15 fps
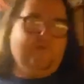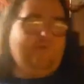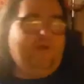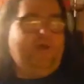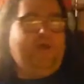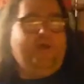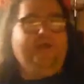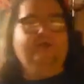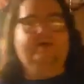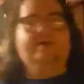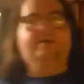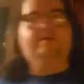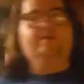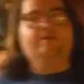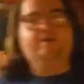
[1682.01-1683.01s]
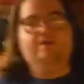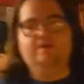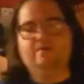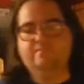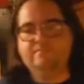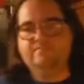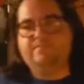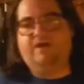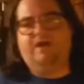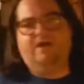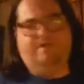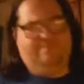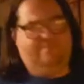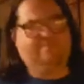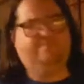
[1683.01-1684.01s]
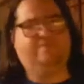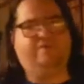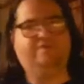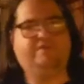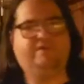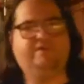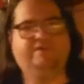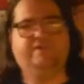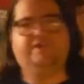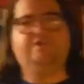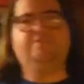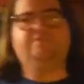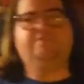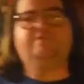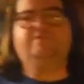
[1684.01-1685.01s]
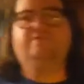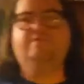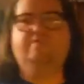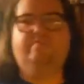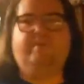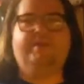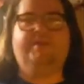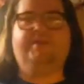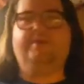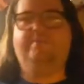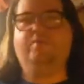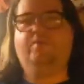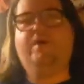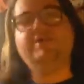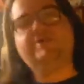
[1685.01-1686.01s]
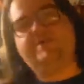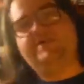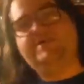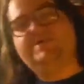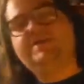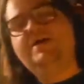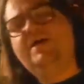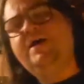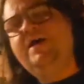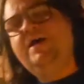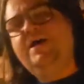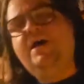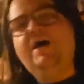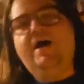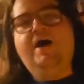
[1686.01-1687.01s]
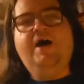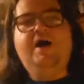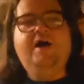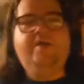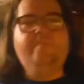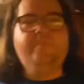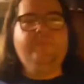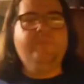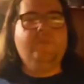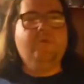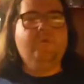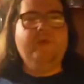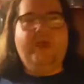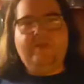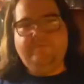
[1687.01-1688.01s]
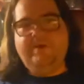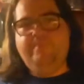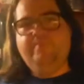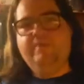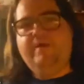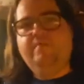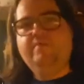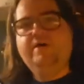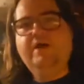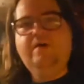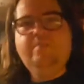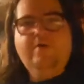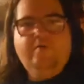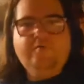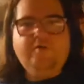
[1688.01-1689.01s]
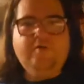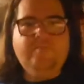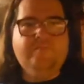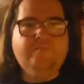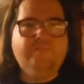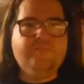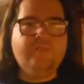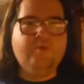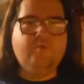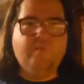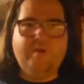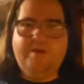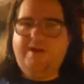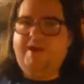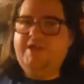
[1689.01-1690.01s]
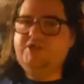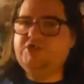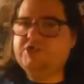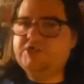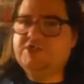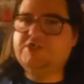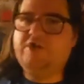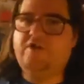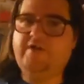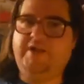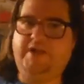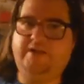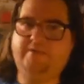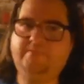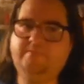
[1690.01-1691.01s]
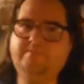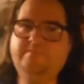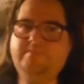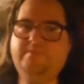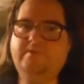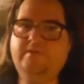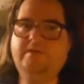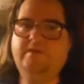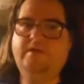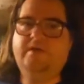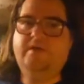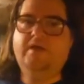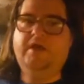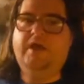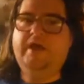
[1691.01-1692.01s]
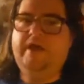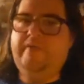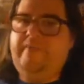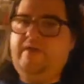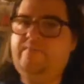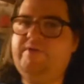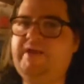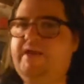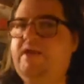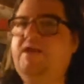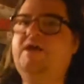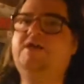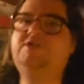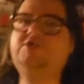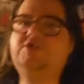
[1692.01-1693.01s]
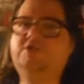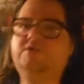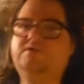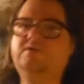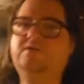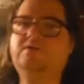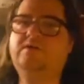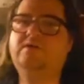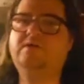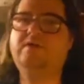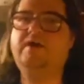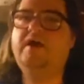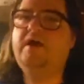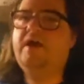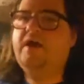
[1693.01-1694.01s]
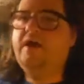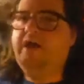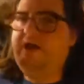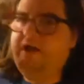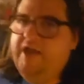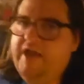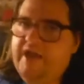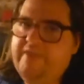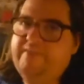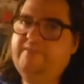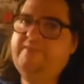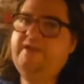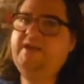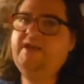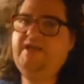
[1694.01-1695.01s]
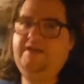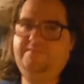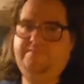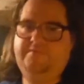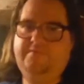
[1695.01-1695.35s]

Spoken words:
a while back, not too long ago, but it was a few years ago. By the time you're watching this. We had people that would come over when lunch is starting, and they would eat lunch, and then they'd leave.